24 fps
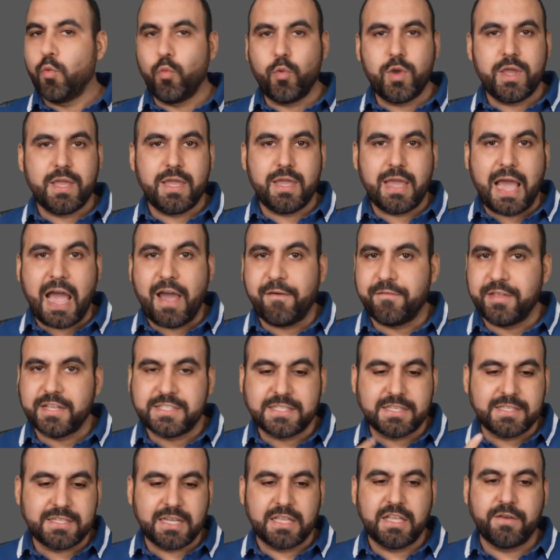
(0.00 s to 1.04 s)
We have
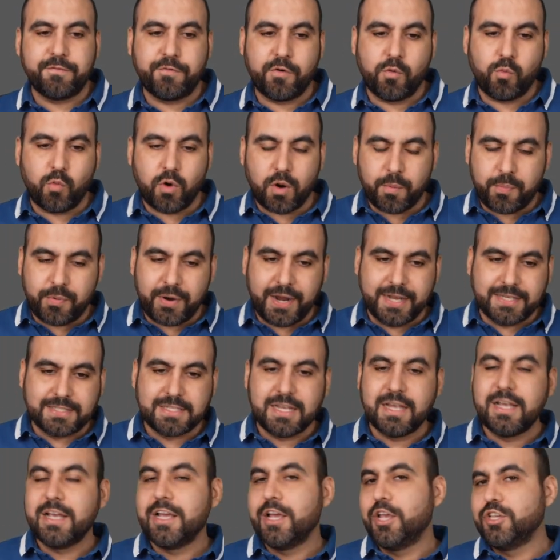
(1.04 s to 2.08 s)
this intended for WordPress.